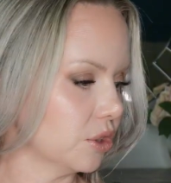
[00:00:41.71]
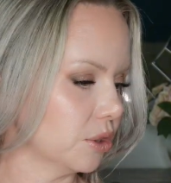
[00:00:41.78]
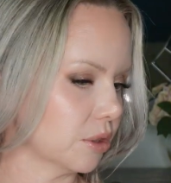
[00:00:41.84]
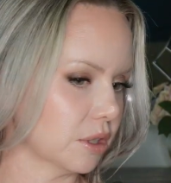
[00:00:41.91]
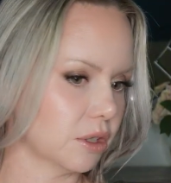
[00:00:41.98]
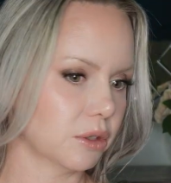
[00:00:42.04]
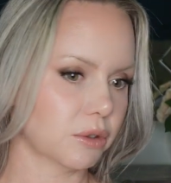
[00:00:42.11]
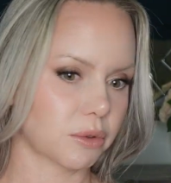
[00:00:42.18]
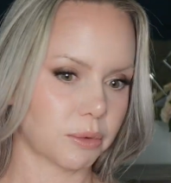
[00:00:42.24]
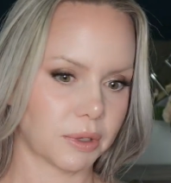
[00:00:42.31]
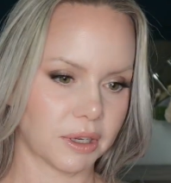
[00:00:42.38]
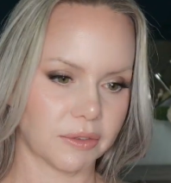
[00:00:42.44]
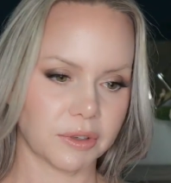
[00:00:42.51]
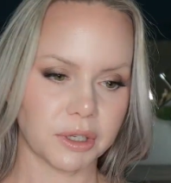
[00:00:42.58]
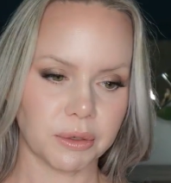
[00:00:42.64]
you can use
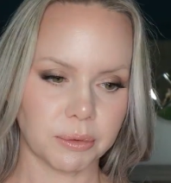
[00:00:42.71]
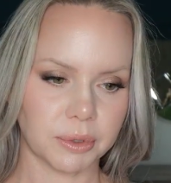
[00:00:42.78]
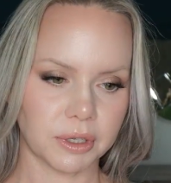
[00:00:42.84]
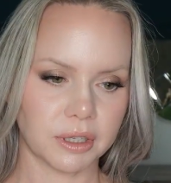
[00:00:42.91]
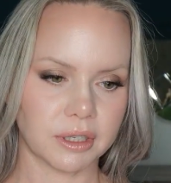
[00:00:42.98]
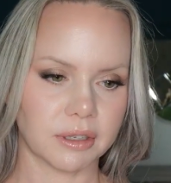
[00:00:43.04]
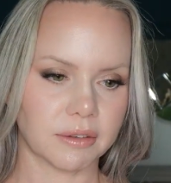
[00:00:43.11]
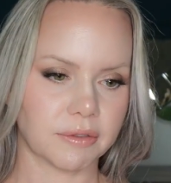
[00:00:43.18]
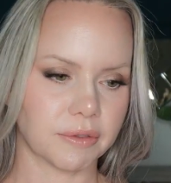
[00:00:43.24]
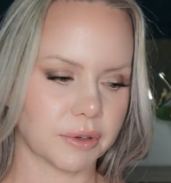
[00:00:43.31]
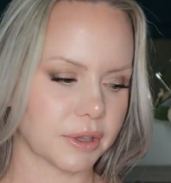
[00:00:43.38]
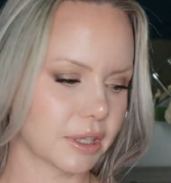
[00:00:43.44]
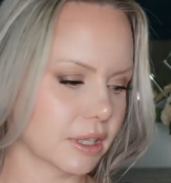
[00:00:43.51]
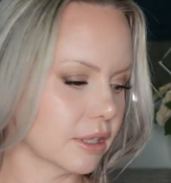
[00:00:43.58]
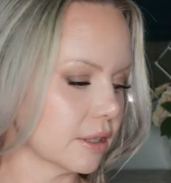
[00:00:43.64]
whatever you want for
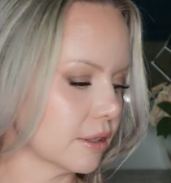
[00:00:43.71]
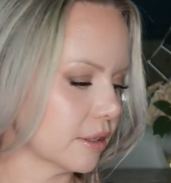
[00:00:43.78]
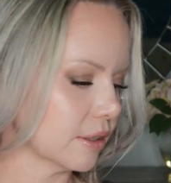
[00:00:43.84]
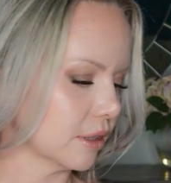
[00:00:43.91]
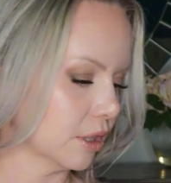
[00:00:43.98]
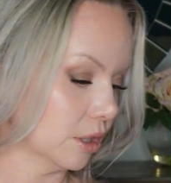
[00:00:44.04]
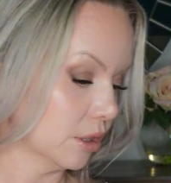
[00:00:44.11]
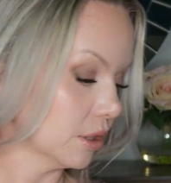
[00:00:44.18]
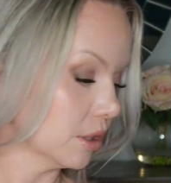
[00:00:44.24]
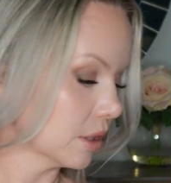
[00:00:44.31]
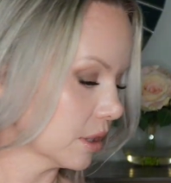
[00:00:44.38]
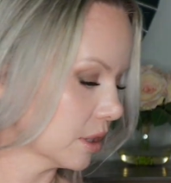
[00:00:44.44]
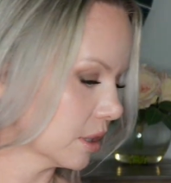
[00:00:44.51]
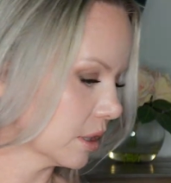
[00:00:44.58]
this look.